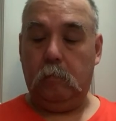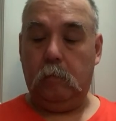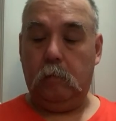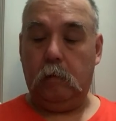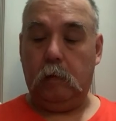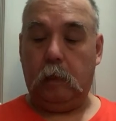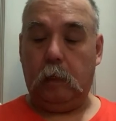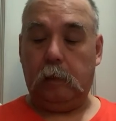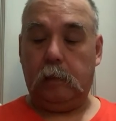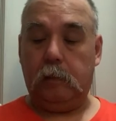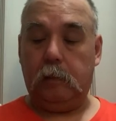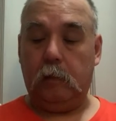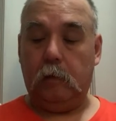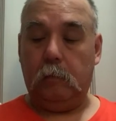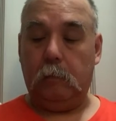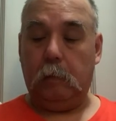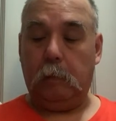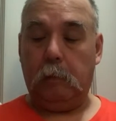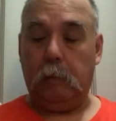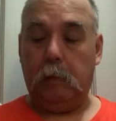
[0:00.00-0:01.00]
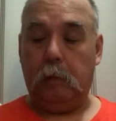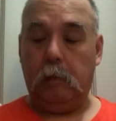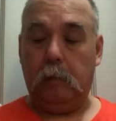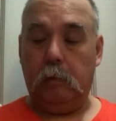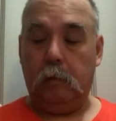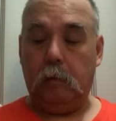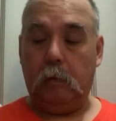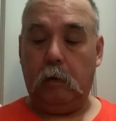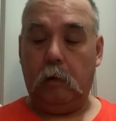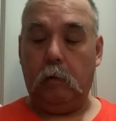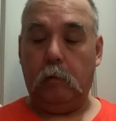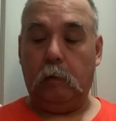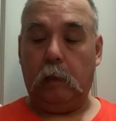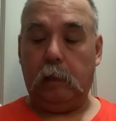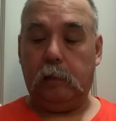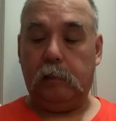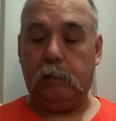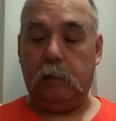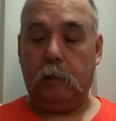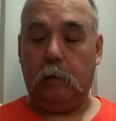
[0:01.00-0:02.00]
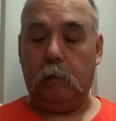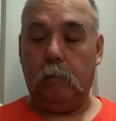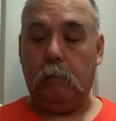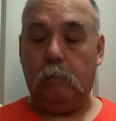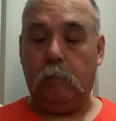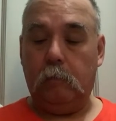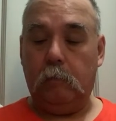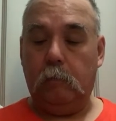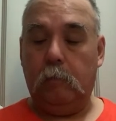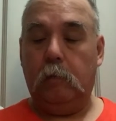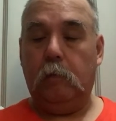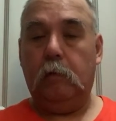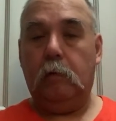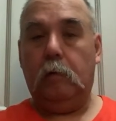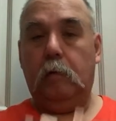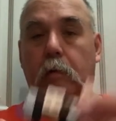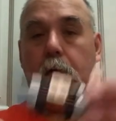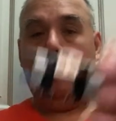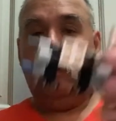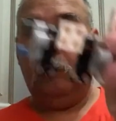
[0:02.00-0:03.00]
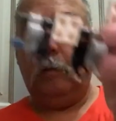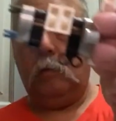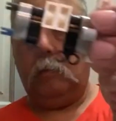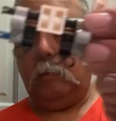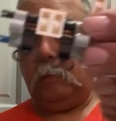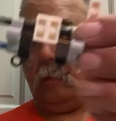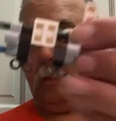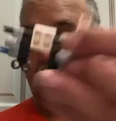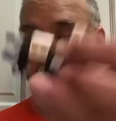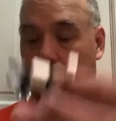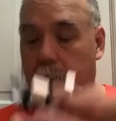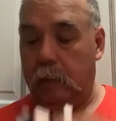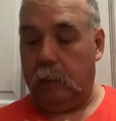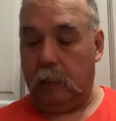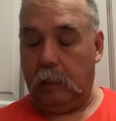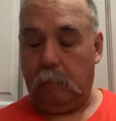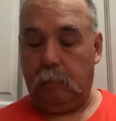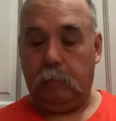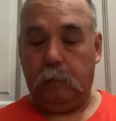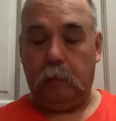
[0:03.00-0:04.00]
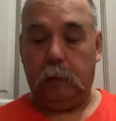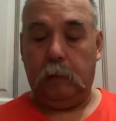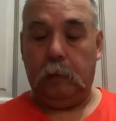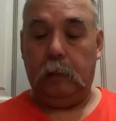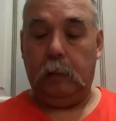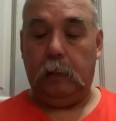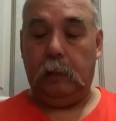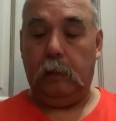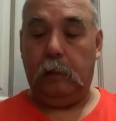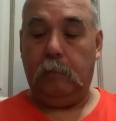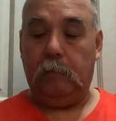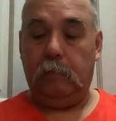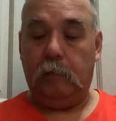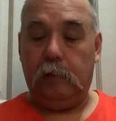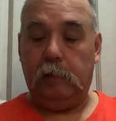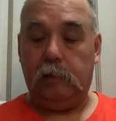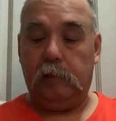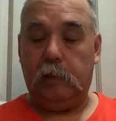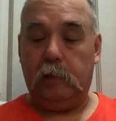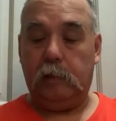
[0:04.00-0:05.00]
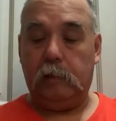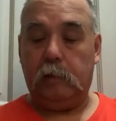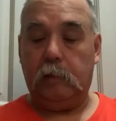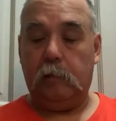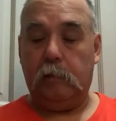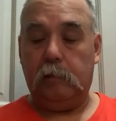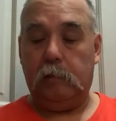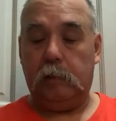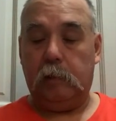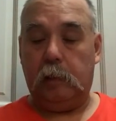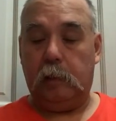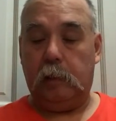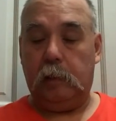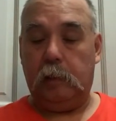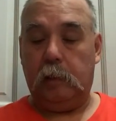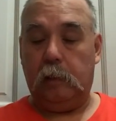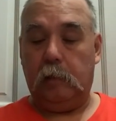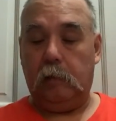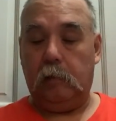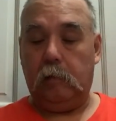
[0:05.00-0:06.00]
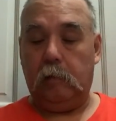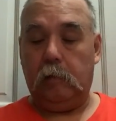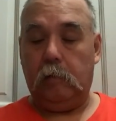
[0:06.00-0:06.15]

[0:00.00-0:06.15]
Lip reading: Like so, maybe? Oh, like so. There we are. And then I believe this just goes to here.